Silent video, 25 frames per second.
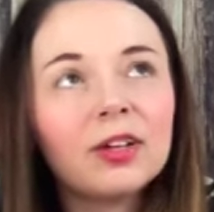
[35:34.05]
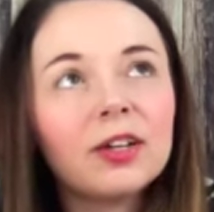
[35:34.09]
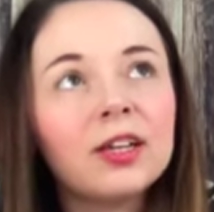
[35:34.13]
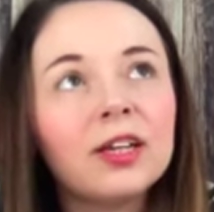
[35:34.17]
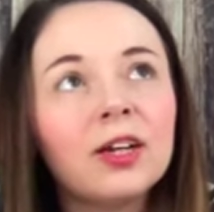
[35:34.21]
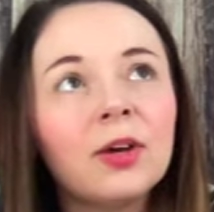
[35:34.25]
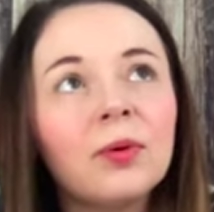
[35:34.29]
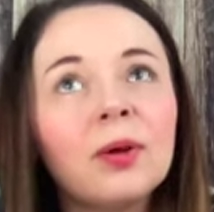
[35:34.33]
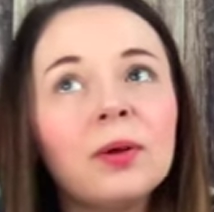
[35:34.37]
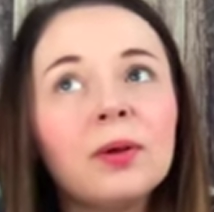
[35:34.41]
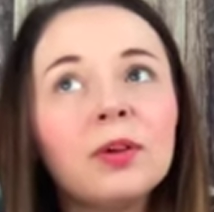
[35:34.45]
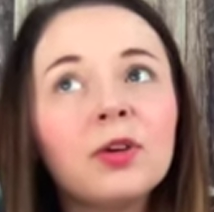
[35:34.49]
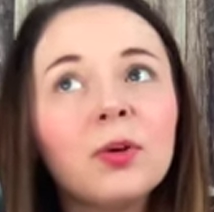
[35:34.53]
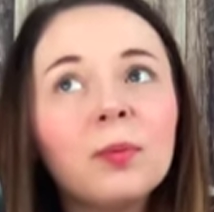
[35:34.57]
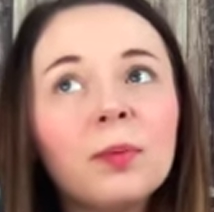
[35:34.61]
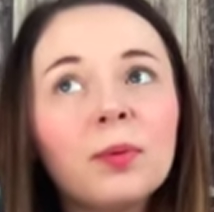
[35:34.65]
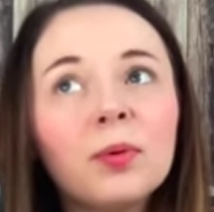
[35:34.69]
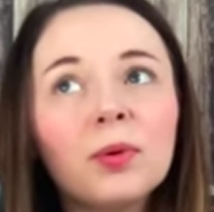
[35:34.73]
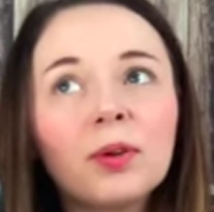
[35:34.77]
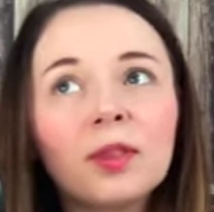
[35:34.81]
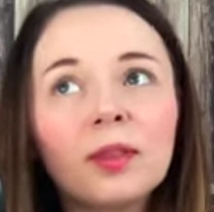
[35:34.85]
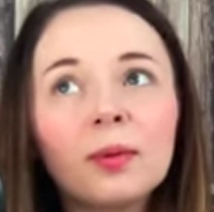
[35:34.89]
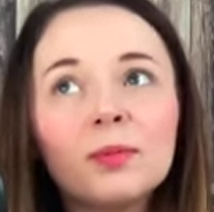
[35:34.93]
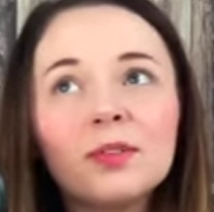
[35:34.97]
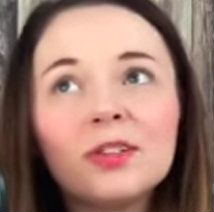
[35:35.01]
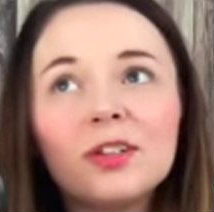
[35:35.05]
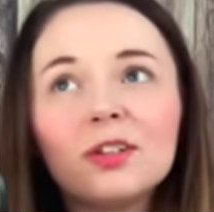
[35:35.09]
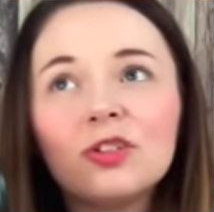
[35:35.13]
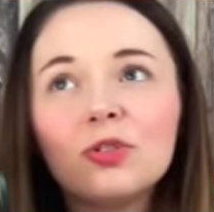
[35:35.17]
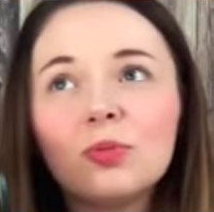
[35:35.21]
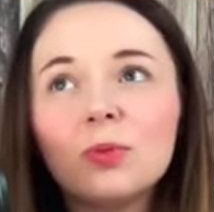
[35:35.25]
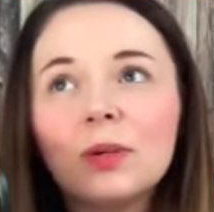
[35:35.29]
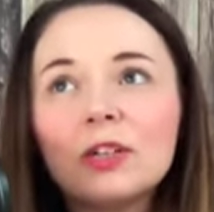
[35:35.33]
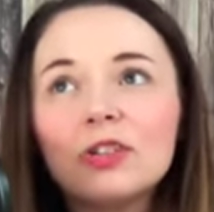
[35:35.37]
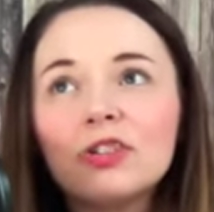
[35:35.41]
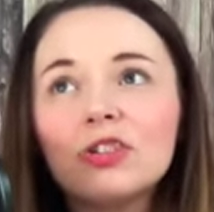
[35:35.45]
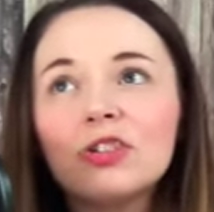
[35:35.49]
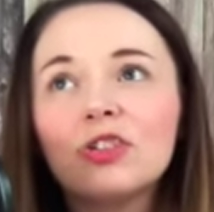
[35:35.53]
you know, it could be one of them
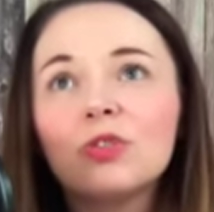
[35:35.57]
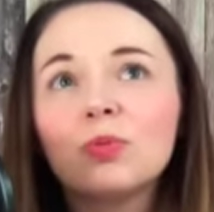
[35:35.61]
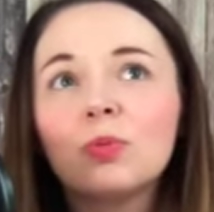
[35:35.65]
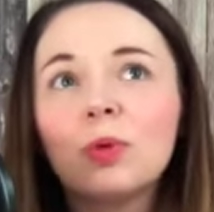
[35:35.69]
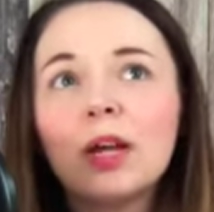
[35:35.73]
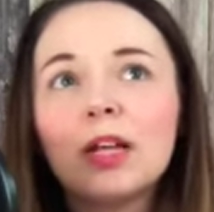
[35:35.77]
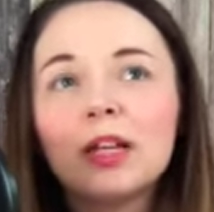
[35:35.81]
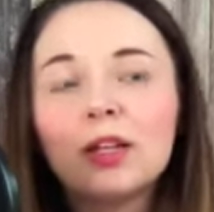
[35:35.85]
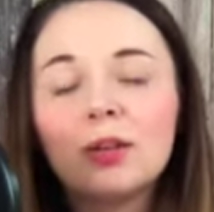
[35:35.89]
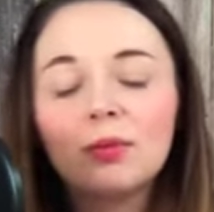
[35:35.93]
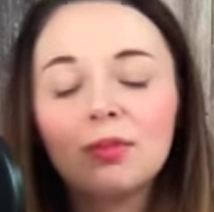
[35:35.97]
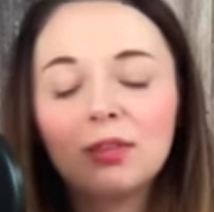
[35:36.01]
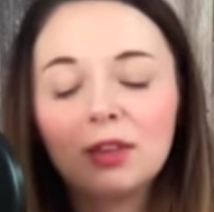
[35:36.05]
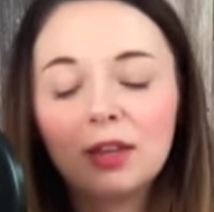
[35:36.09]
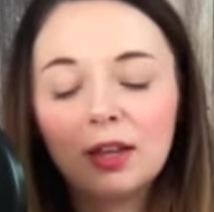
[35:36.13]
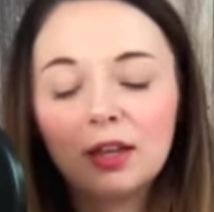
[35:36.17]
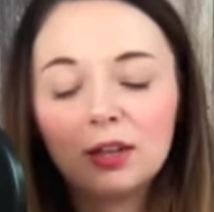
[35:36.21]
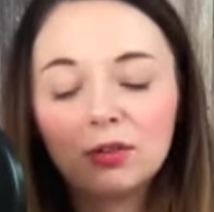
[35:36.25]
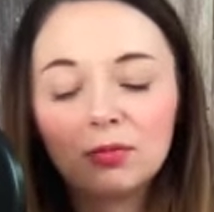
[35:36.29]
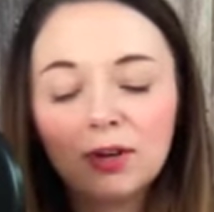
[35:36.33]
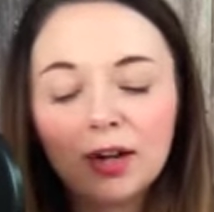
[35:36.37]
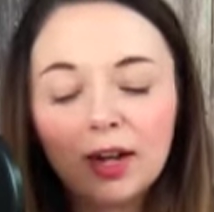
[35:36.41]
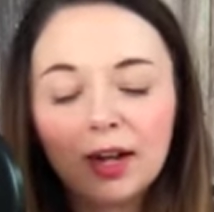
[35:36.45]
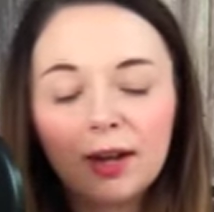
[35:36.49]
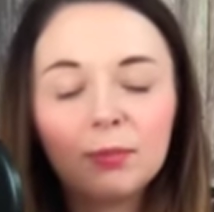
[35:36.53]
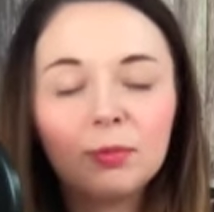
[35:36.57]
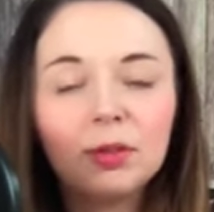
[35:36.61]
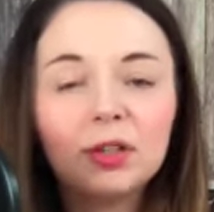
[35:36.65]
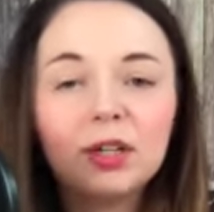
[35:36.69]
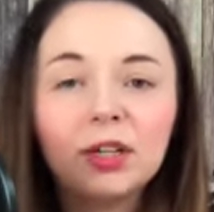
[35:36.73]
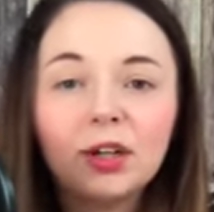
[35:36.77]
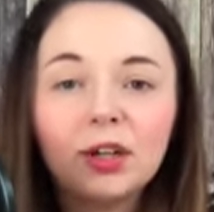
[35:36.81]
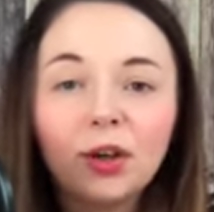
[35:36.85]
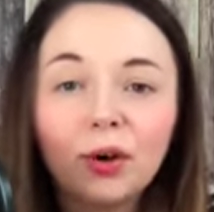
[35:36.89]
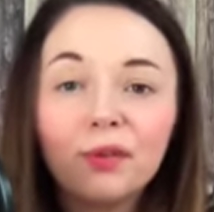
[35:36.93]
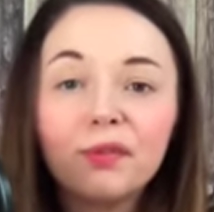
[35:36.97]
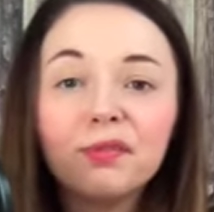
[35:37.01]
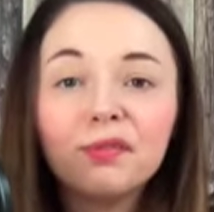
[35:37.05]
situations where you think, right, I'm going to
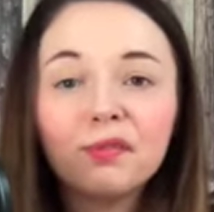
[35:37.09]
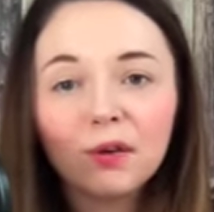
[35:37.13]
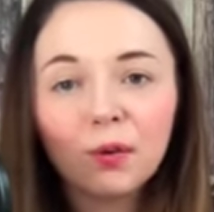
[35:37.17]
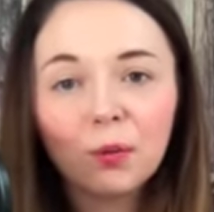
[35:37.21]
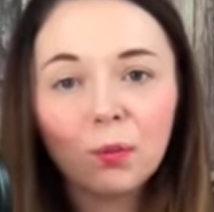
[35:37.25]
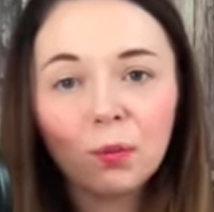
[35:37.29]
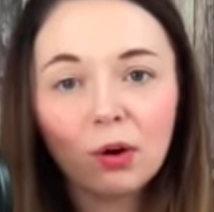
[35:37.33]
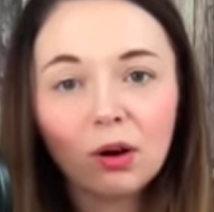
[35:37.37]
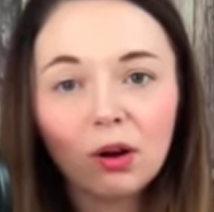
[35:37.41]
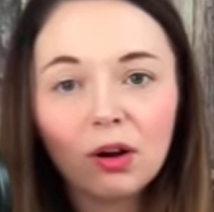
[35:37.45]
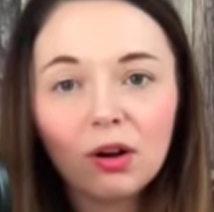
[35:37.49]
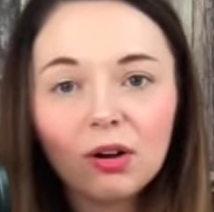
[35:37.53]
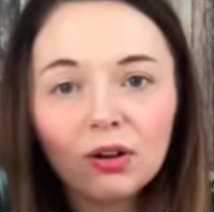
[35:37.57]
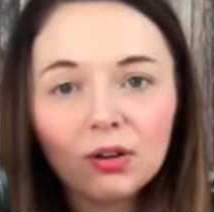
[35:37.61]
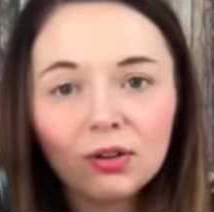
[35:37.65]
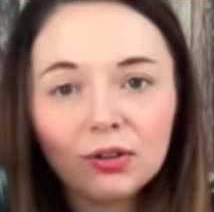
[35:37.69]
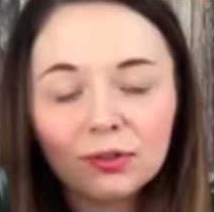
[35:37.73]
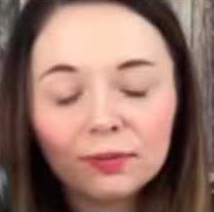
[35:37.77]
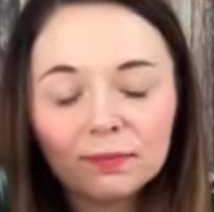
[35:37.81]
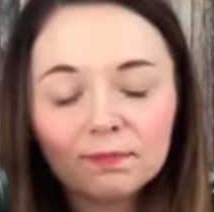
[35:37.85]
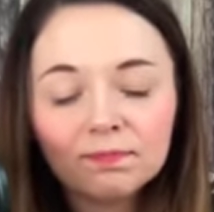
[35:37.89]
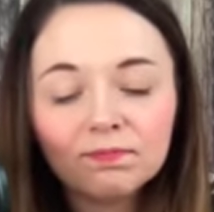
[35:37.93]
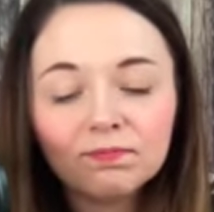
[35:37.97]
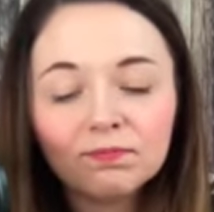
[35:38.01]
go for a walk,